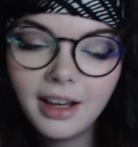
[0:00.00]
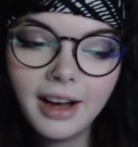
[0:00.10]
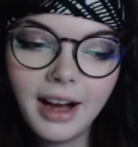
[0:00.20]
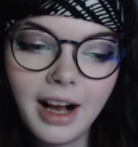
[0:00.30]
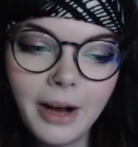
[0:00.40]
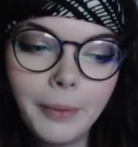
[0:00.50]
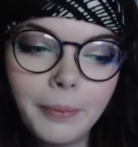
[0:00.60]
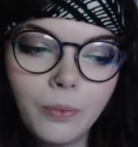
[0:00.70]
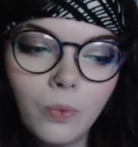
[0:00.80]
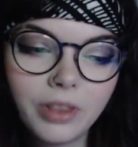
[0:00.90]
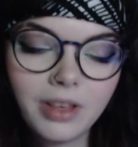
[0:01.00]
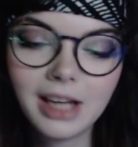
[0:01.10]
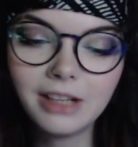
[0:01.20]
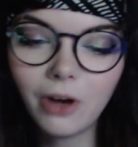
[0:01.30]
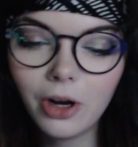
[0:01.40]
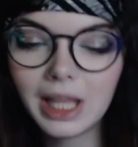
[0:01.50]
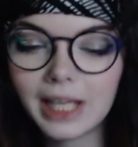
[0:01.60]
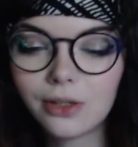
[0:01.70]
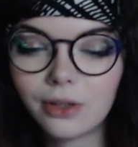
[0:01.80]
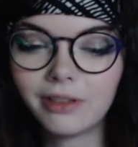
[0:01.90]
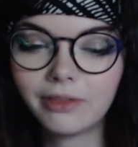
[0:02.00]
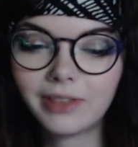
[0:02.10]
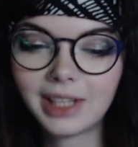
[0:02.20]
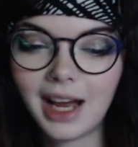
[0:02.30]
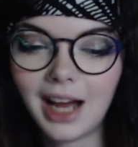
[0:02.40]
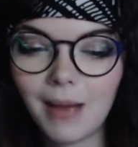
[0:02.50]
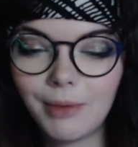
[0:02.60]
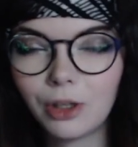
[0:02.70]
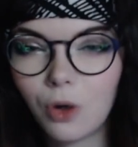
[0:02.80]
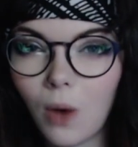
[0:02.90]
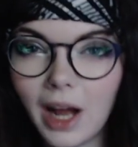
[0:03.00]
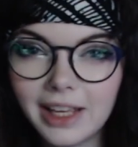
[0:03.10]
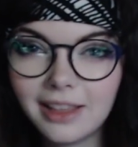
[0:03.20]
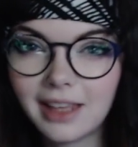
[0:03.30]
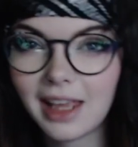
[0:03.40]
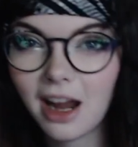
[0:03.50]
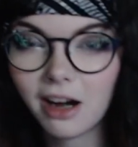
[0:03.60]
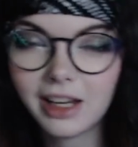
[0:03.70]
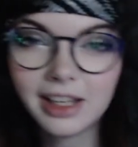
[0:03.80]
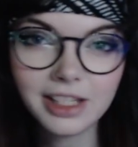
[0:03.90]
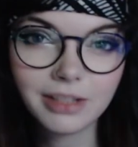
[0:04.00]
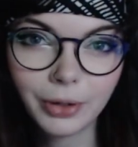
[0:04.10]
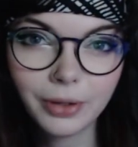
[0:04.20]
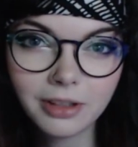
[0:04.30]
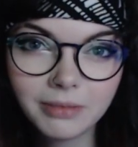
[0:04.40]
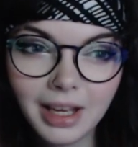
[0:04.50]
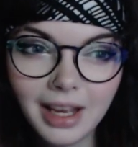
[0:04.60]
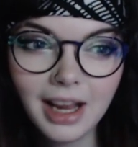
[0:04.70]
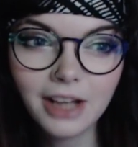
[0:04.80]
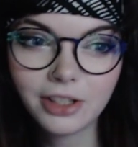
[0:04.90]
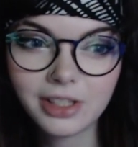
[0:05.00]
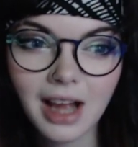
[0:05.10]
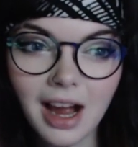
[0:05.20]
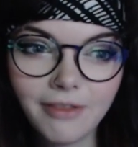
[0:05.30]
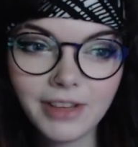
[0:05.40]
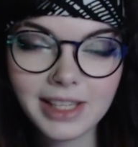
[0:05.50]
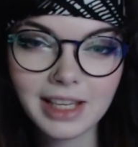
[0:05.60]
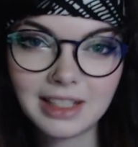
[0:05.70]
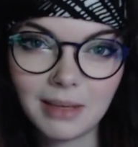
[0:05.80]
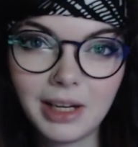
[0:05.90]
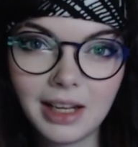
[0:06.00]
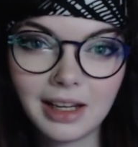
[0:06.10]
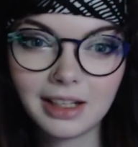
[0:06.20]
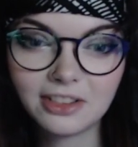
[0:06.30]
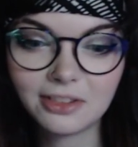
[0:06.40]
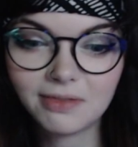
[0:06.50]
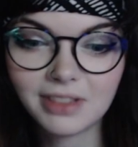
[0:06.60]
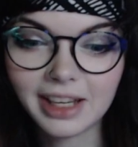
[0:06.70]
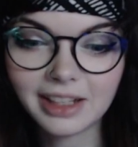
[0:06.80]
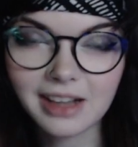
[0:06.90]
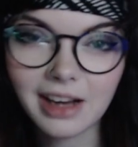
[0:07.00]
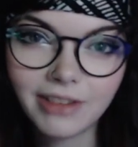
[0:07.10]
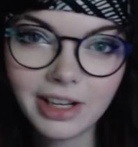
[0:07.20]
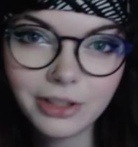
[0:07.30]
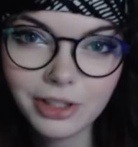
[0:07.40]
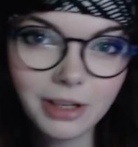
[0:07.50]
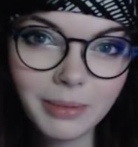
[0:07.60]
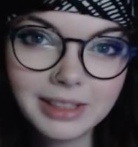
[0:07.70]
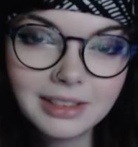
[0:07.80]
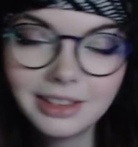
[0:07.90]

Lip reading: With kind of how, like, sort of calm and quiet the area is around them, just to have this intimidating, like, TIE fighter just come in.